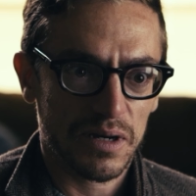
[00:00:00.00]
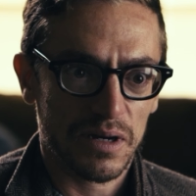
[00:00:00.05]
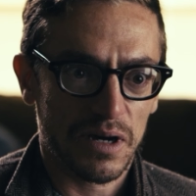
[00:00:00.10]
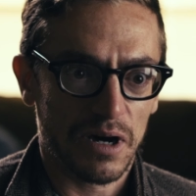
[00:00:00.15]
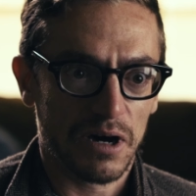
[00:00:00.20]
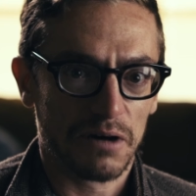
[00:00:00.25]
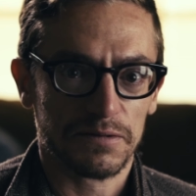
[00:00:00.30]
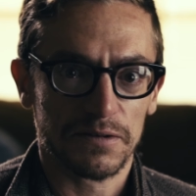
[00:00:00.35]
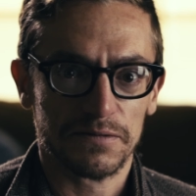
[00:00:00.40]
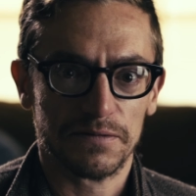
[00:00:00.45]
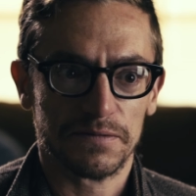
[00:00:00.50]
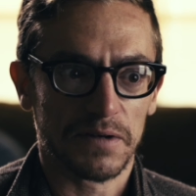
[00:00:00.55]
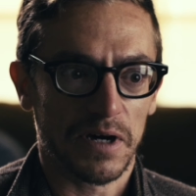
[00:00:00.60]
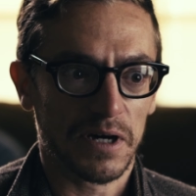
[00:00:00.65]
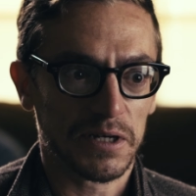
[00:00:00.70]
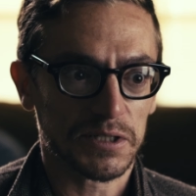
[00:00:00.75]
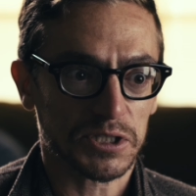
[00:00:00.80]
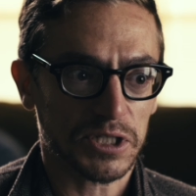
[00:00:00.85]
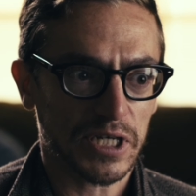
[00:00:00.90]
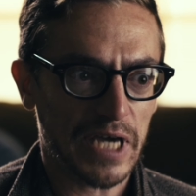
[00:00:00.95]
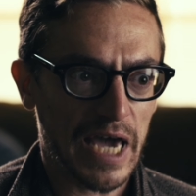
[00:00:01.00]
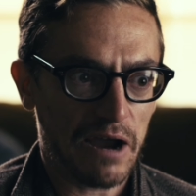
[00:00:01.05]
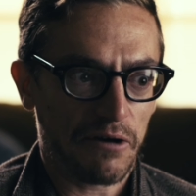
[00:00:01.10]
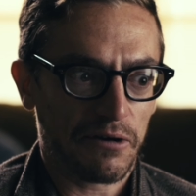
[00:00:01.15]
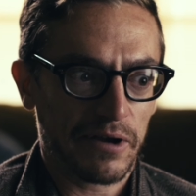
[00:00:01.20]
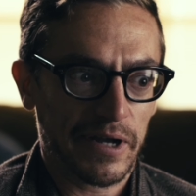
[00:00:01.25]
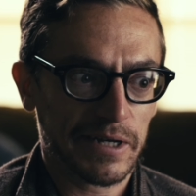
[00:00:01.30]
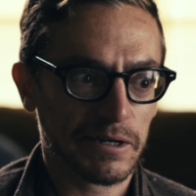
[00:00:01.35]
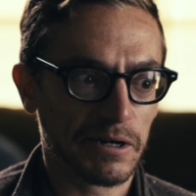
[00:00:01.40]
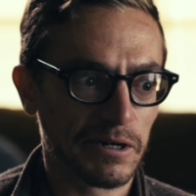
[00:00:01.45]
off of us
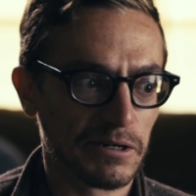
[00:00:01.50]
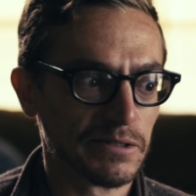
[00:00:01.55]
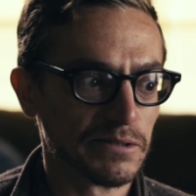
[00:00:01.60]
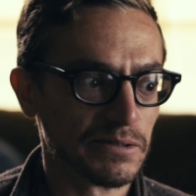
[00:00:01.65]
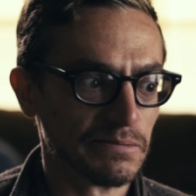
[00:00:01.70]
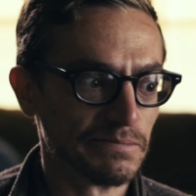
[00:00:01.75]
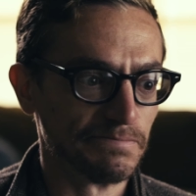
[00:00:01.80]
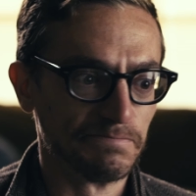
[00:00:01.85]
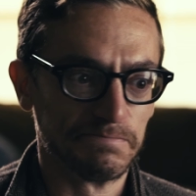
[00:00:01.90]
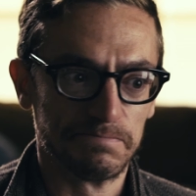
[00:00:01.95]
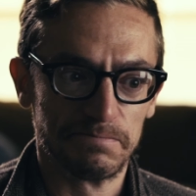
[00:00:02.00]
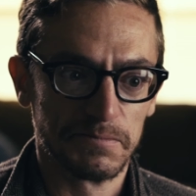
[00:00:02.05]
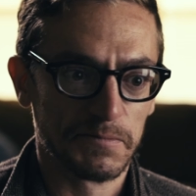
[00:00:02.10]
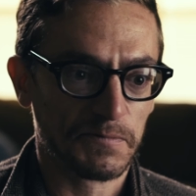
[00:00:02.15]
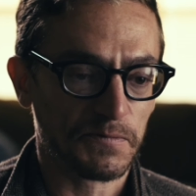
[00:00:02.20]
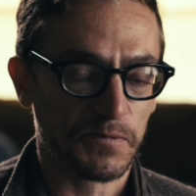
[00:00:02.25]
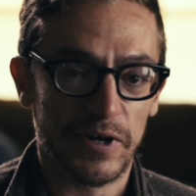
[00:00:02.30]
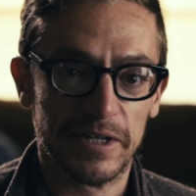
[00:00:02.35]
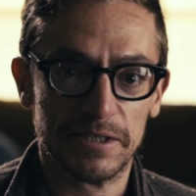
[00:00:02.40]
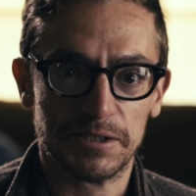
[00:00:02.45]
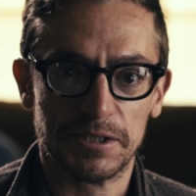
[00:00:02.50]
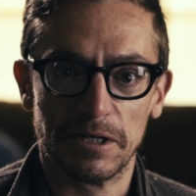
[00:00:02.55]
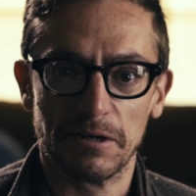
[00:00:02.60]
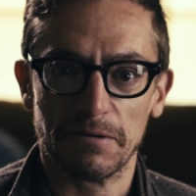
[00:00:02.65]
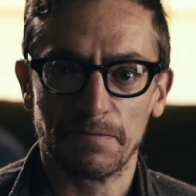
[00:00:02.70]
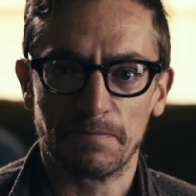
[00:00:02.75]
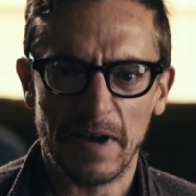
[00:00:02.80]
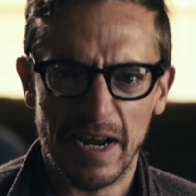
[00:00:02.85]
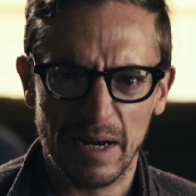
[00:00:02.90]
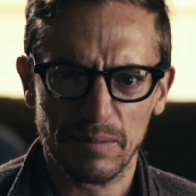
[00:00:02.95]
carrying our friends and
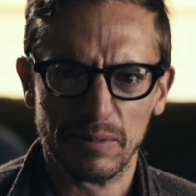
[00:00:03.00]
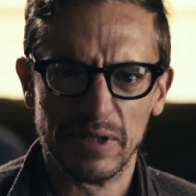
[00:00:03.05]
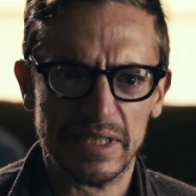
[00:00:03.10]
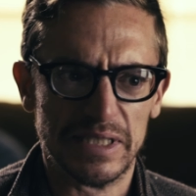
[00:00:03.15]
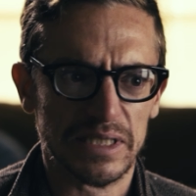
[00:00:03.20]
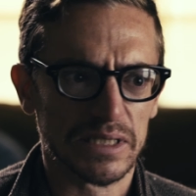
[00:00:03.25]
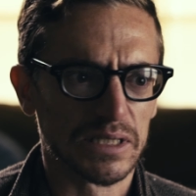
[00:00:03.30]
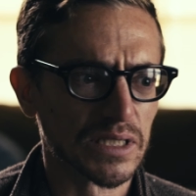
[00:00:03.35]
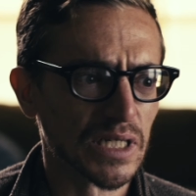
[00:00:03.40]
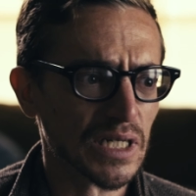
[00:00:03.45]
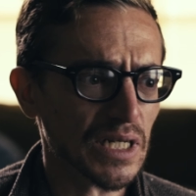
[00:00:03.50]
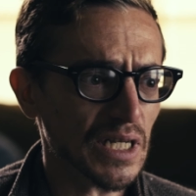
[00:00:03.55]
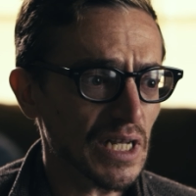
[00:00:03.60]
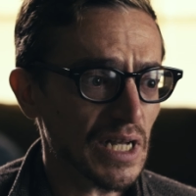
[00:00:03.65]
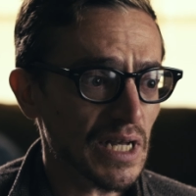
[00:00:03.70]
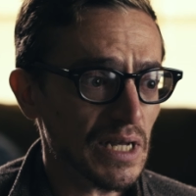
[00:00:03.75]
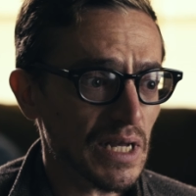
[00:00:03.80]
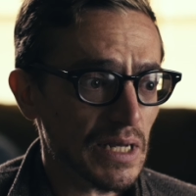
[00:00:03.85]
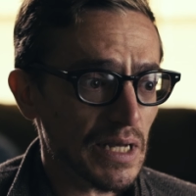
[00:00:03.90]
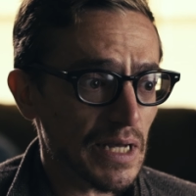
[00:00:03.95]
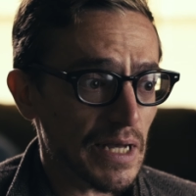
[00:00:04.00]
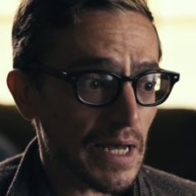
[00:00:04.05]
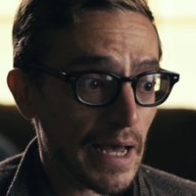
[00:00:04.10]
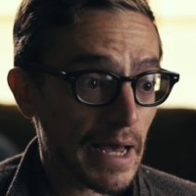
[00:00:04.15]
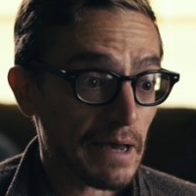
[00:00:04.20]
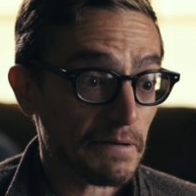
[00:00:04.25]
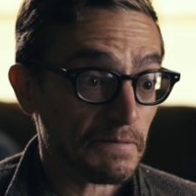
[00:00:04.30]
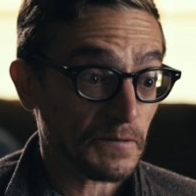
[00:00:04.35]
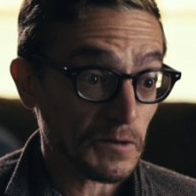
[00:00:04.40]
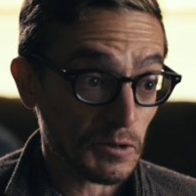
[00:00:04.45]
our families
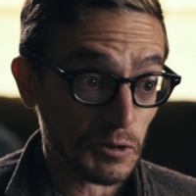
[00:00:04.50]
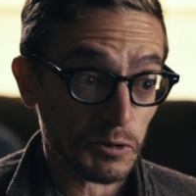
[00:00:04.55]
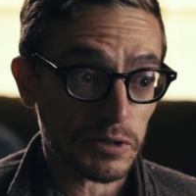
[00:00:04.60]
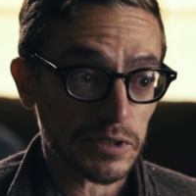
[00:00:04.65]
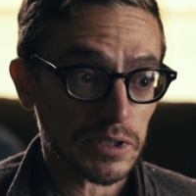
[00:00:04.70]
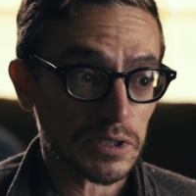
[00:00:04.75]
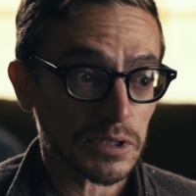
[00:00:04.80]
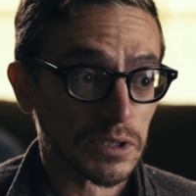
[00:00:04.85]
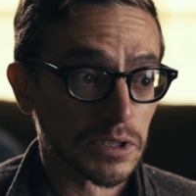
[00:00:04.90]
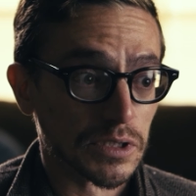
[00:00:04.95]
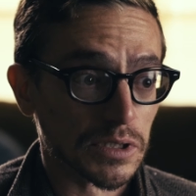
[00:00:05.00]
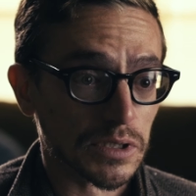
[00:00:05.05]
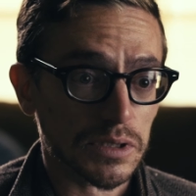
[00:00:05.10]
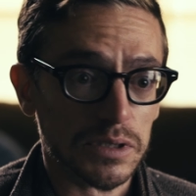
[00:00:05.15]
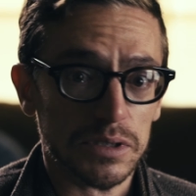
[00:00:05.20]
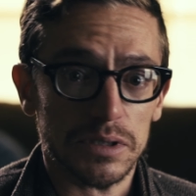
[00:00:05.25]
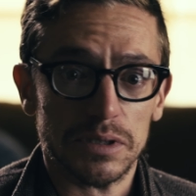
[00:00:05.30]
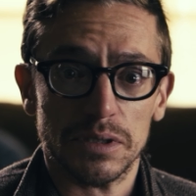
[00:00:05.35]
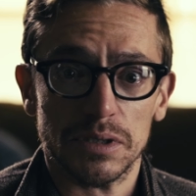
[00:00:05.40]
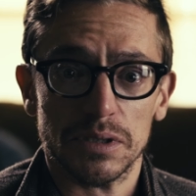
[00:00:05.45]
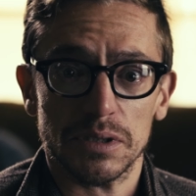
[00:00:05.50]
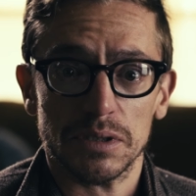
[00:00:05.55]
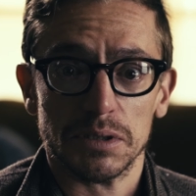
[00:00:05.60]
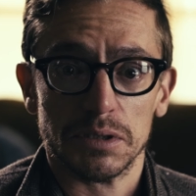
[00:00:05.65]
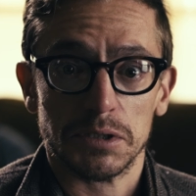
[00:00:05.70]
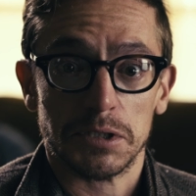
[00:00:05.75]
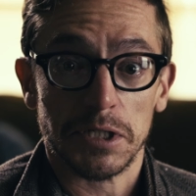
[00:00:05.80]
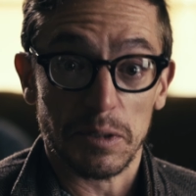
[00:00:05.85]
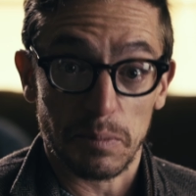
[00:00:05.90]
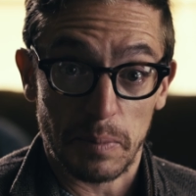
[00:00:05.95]
at funerals
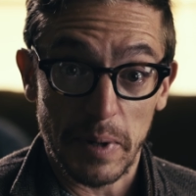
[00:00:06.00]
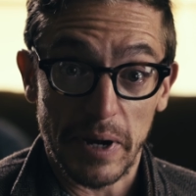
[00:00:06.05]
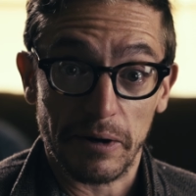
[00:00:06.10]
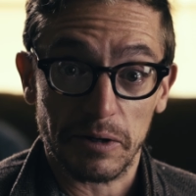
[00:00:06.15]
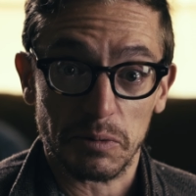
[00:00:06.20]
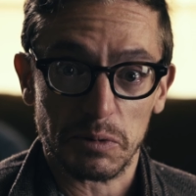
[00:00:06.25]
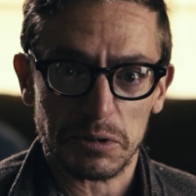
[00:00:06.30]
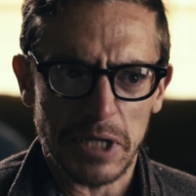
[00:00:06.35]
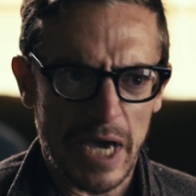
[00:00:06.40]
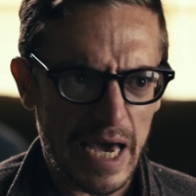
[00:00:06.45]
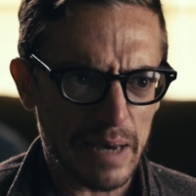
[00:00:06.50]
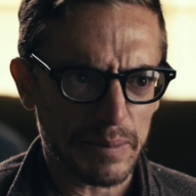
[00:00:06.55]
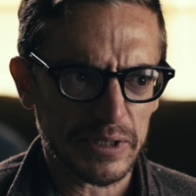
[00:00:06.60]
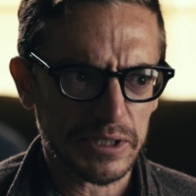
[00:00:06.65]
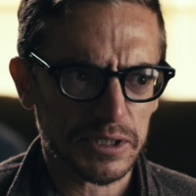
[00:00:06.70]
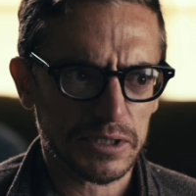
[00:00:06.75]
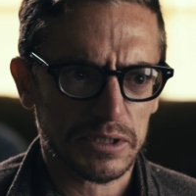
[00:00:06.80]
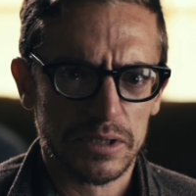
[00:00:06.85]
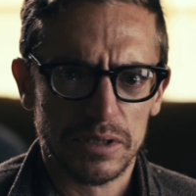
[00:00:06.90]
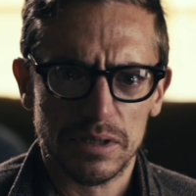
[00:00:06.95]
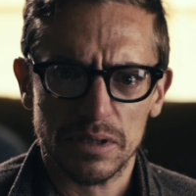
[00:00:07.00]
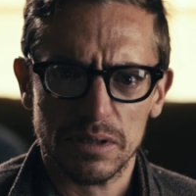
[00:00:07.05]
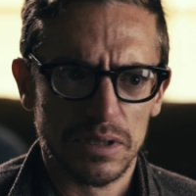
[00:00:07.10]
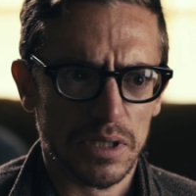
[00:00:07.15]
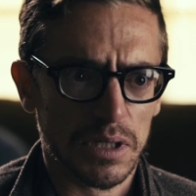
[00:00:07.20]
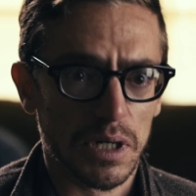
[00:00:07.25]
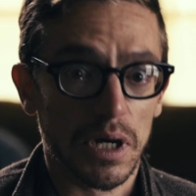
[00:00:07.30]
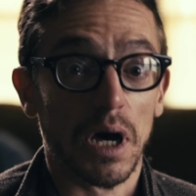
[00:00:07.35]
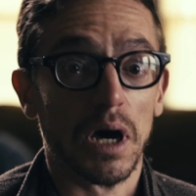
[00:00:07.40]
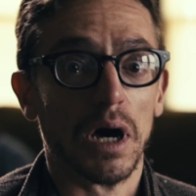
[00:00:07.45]
to get buried, which happens
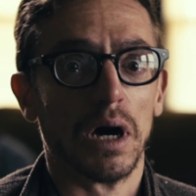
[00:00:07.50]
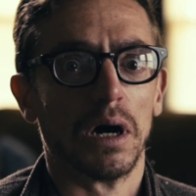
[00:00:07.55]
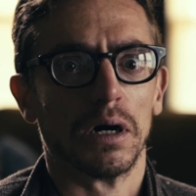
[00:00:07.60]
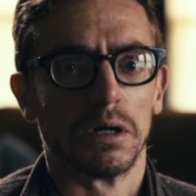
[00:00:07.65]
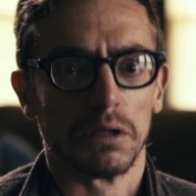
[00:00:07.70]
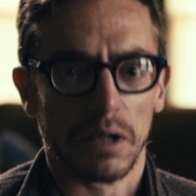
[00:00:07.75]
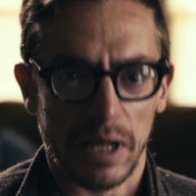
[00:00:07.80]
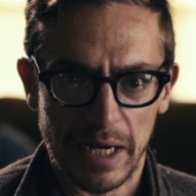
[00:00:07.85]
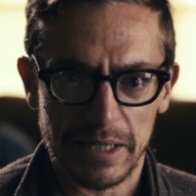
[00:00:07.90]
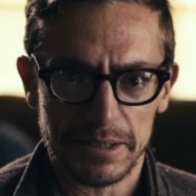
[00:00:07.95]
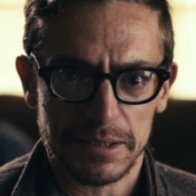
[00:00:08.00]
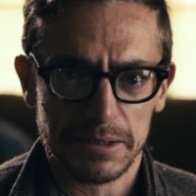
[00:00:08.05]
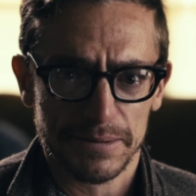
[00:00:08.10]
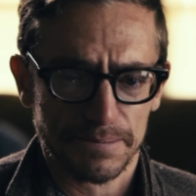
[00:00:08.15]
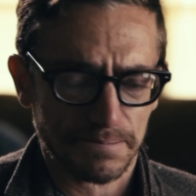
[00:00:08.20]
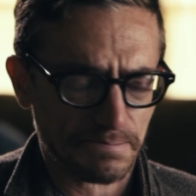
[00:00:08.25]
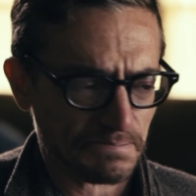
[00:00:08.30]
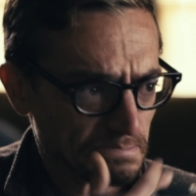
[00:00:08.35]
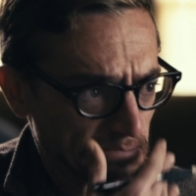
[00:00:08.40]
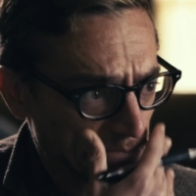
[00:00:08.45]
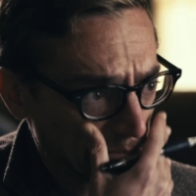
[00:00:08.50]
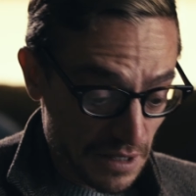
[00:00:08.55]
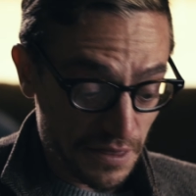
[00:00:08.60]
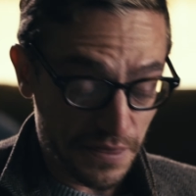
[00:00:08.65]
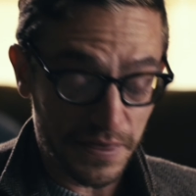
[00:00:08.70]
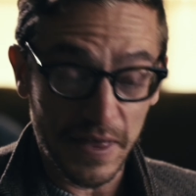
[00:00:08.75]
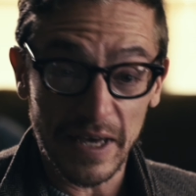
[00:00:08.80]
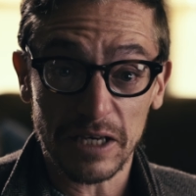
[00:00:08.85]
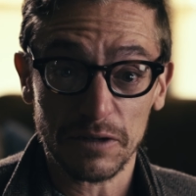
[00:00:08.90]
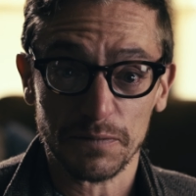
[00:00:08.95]
a lot.
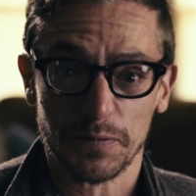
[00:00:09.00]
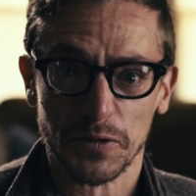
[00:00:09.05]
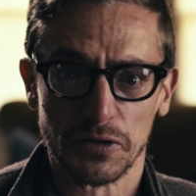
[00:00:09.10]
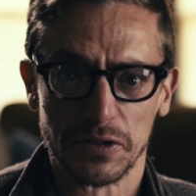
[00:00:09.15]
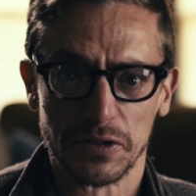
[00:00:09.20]
Thank you for